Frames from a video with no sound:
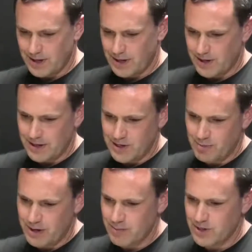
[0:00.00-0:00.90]

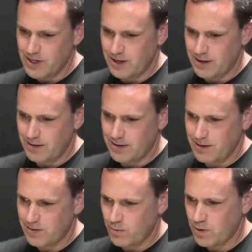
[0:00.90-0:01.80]
HP
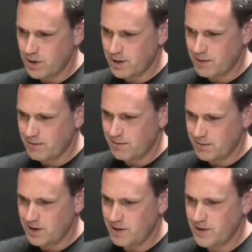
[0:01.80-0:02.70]
machine, what it
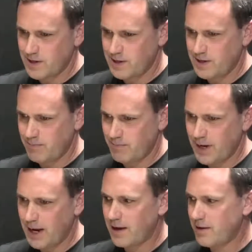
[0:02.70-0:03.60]
gives us is a
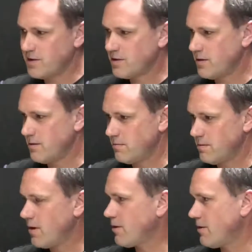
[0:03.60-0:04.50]
part that's got
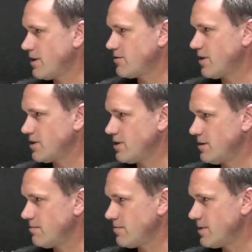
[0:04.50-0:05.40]
no grain
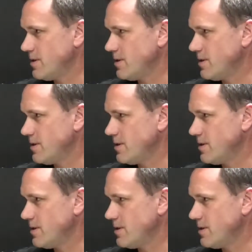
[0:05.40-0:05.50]
structure.